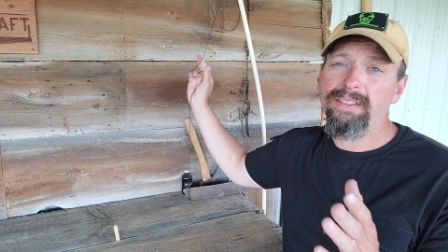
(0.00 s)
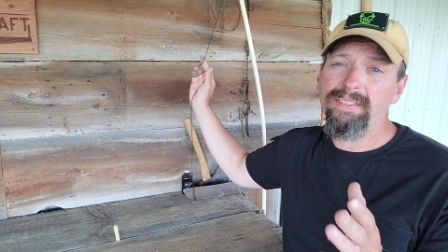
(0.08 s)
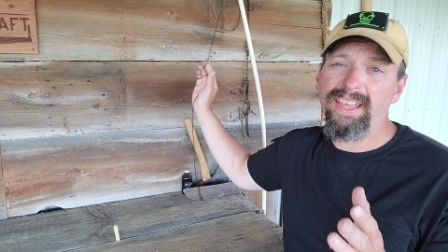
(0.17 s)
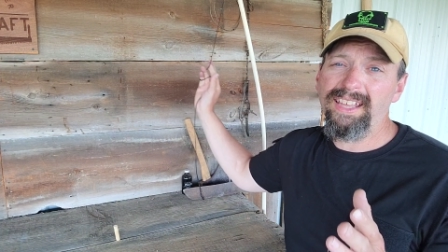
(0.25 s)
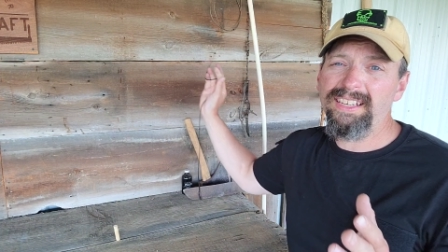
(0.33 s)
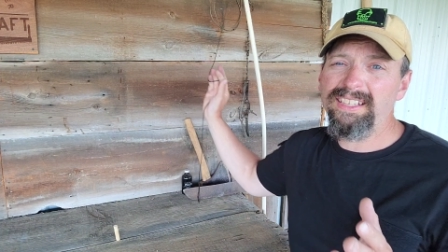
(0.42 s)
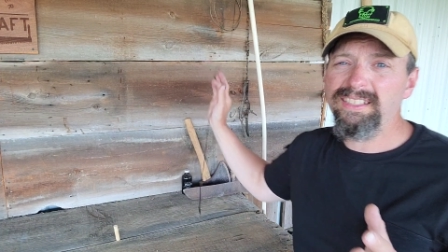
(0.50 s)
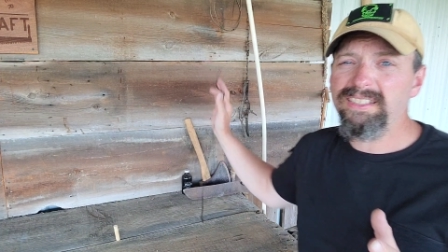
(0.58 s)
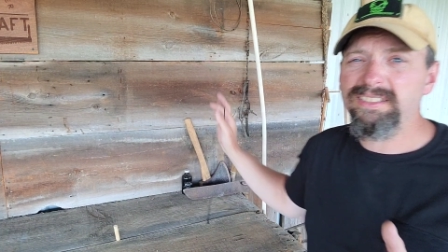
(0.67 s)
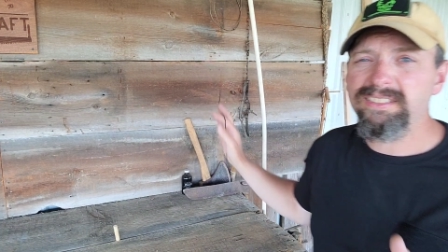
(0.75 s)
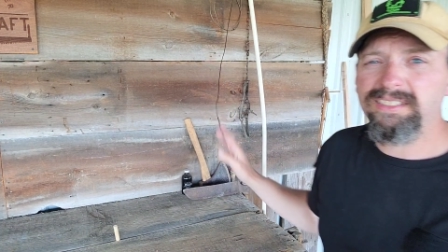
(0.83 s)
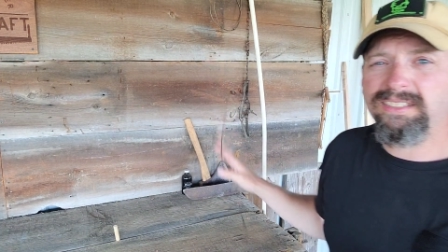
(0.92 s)
that
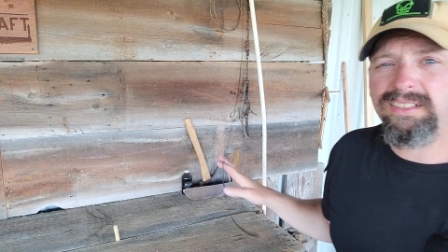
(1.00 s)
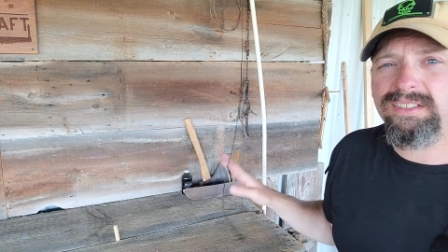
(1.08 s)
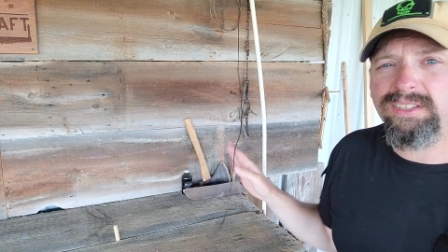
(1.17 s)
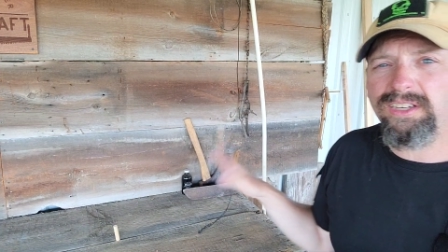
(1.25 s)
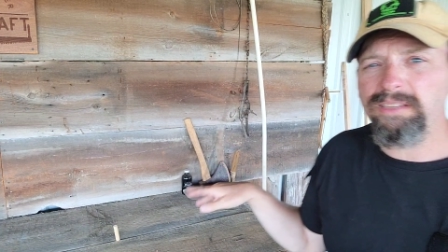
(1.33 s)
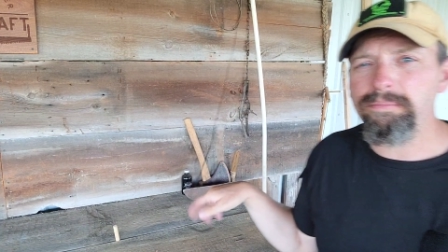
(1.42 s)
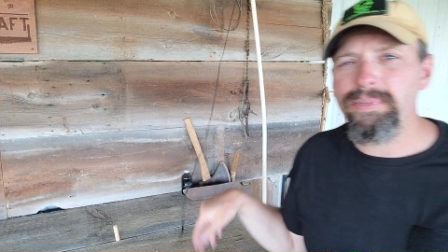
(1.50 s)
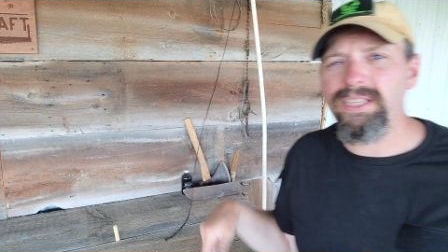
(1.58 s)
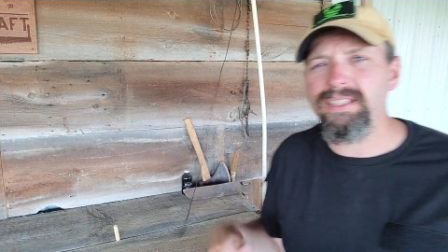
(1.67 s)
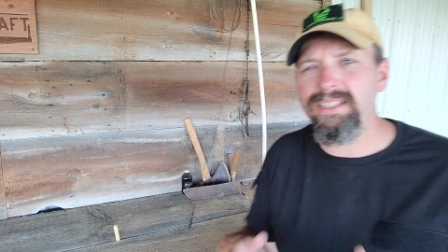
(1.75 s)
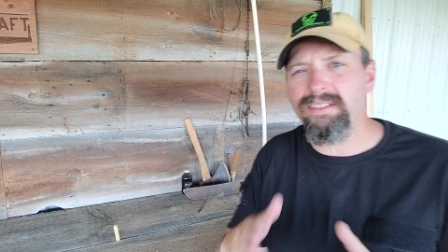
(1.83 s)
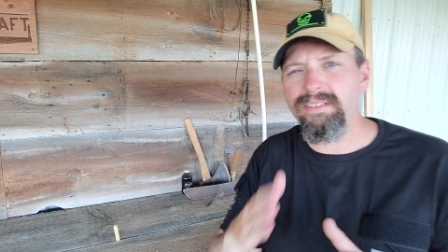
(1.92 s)
is going to
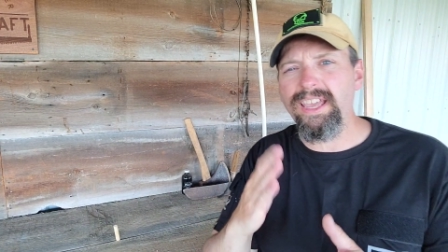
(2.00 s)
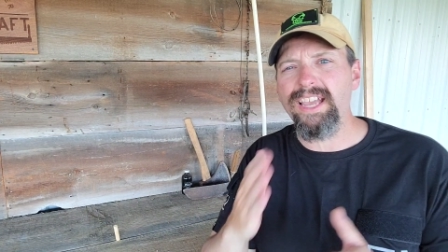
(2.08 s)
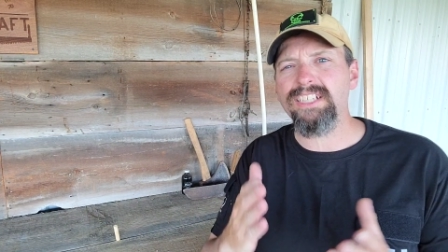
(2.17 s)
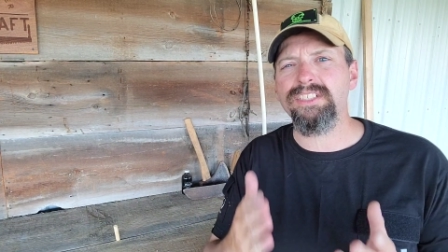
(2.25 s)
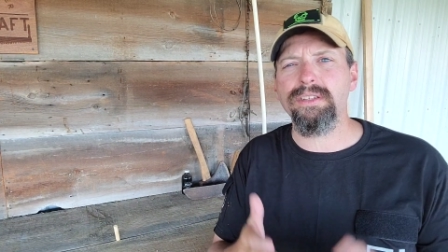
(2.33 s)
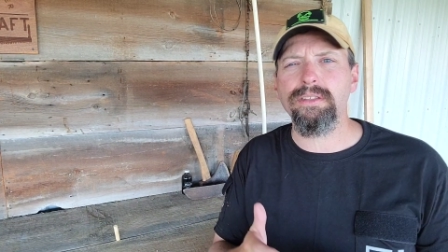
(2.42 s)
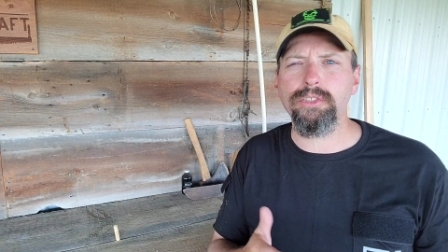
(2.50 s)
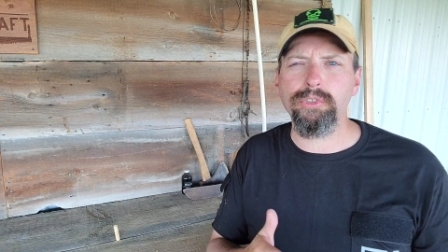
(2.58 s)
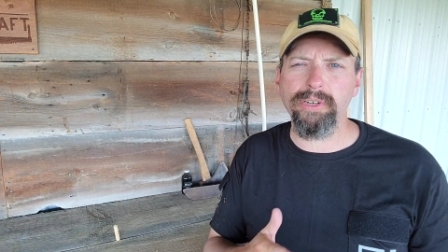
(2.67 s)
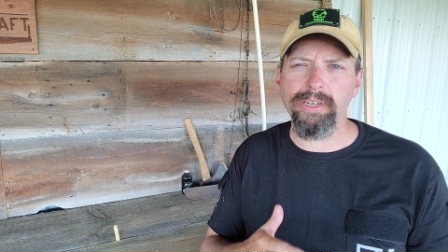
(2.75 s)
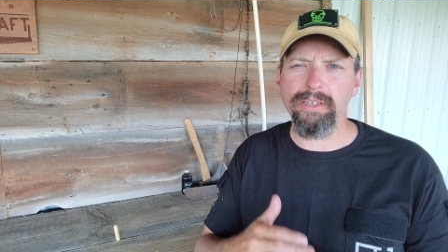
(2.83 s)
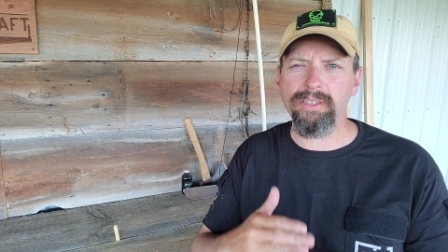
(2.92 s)
impede the action of the
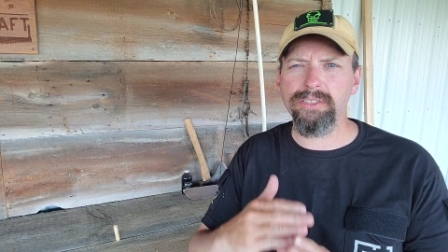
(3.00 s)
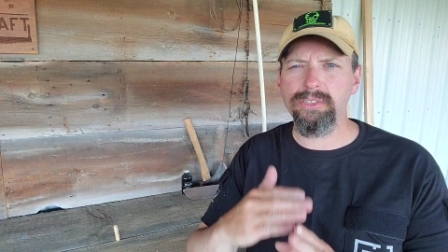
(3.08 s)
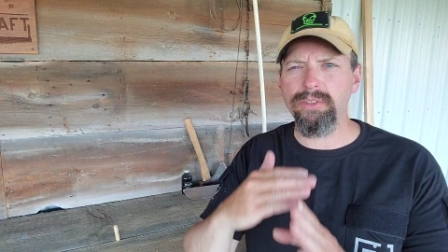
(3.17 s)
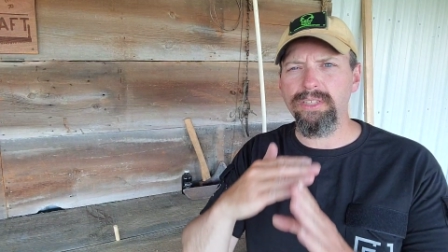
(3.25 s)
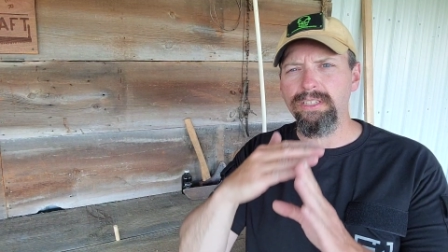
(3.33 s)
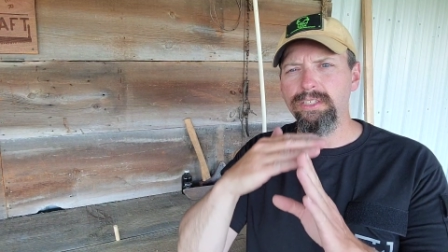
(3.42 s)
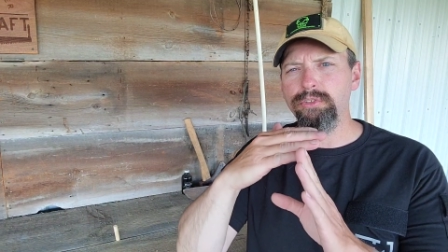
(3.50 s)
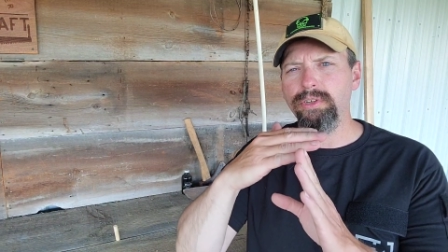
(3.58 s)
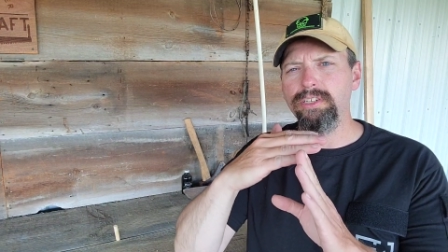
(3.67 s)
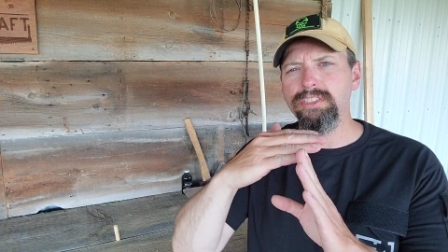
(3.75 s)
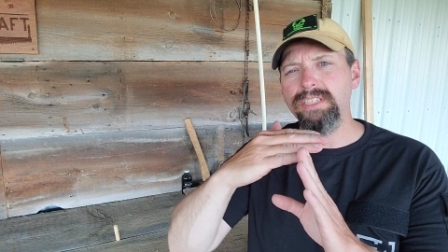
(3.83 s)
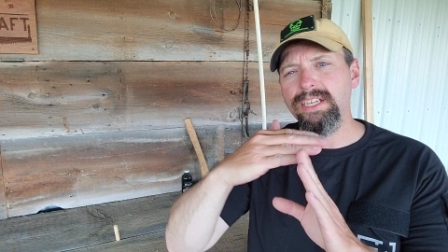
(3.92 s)
trigger. So then the
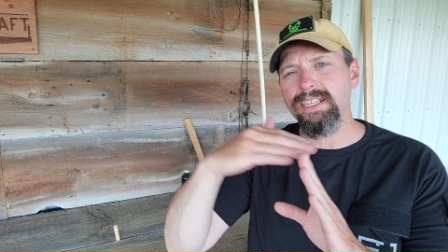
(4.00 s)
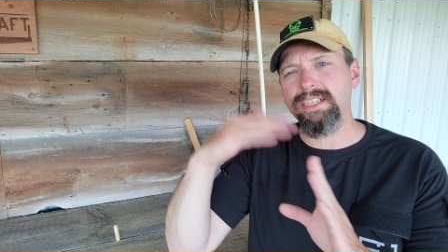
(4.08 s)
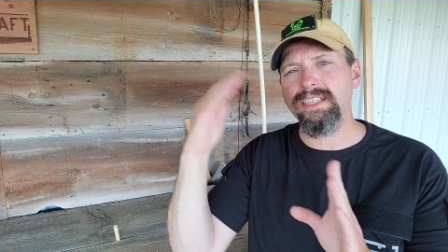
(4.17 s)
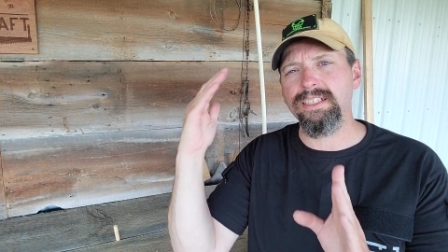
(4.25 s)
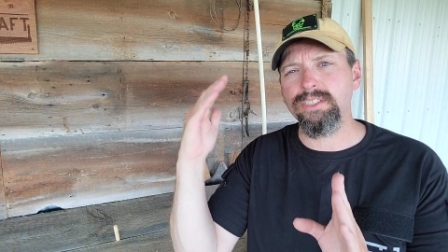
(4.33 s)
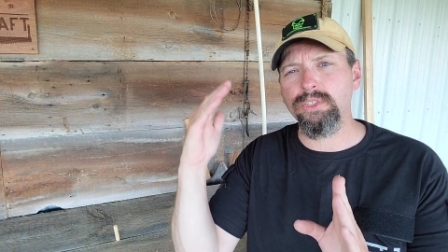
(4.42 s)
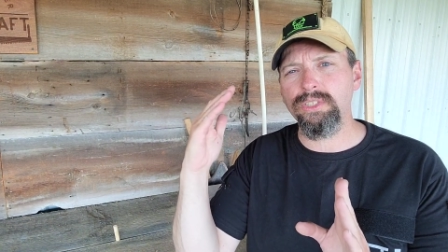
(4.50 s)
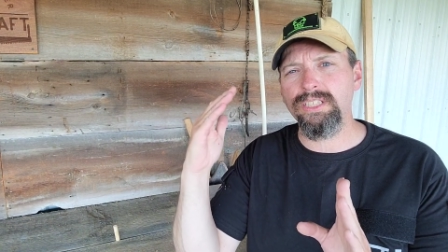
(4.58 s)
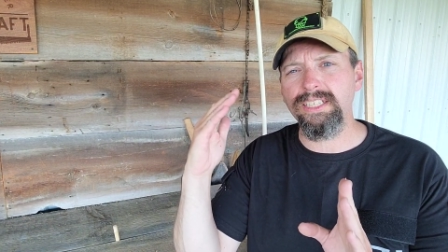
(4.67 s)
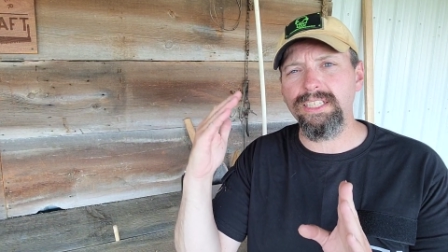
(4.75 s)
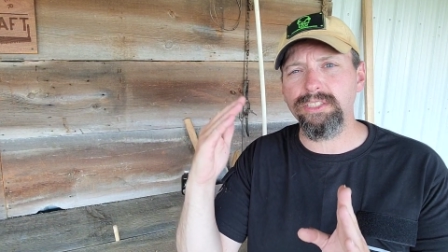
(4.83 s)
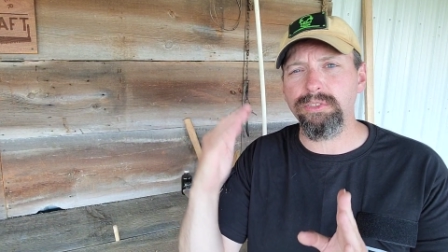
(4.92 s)
trigger is not going to get as
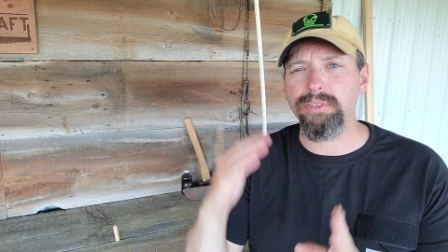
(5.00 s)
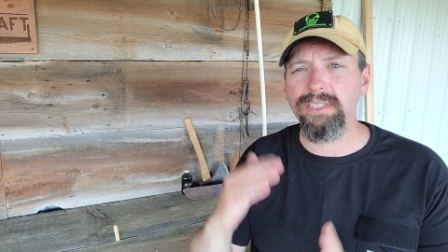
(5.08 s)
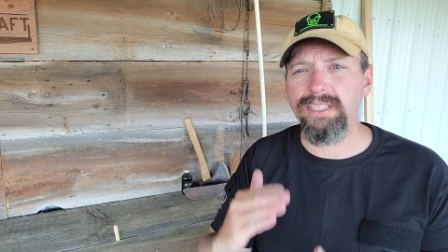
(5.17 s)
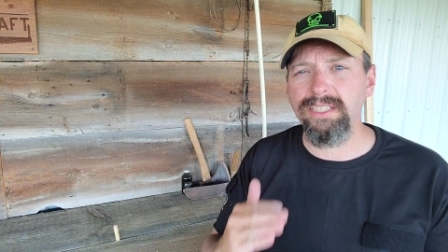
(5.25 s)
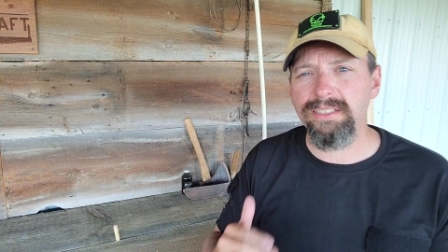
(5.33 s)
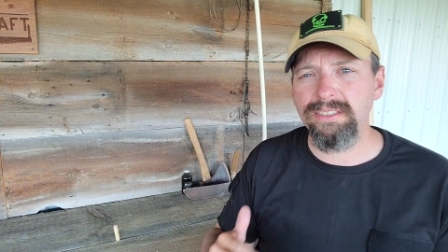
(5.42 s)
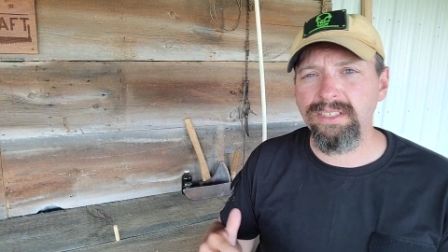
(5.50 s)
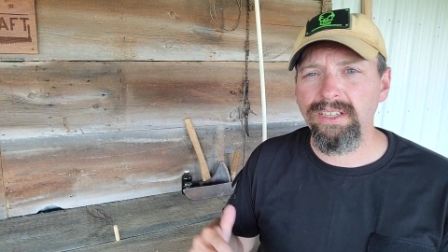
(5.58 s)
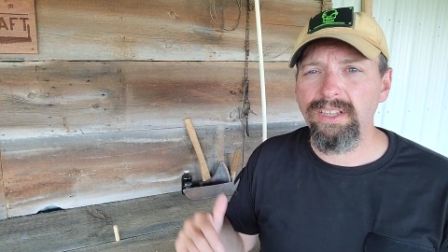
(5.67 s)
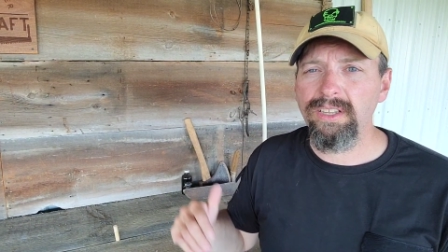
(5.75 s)
clean as a release.